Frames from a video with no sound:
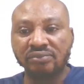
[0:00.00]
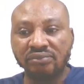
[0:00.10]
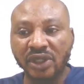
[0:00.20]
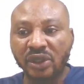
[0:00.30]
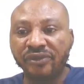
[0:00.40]

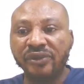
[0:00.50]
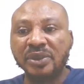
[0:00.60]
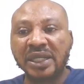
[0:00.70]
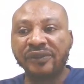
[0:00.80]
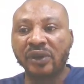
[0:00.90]
Make your
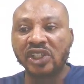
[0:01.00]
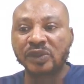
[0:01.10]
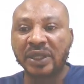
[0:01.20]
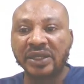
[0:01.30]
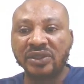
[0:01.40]
phone ready for
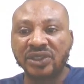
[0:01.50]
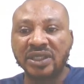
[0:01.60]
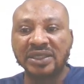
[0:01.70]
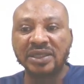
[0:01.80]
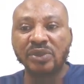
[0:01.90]
hotspot, like you
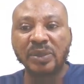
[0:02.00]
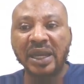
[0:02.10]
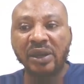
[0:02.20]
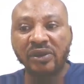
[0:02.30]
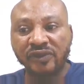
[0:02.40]
see
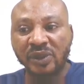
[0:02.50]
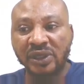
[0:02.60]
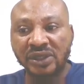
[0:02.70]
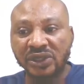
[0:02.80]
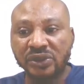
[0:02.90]
mobile
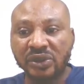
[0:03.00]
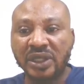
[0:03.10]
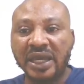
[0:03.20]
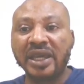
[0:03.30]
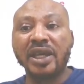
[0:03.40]
hotspot. Just go
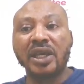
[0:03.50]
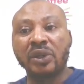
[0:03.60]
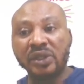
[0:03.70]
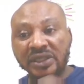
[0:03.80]
there, go to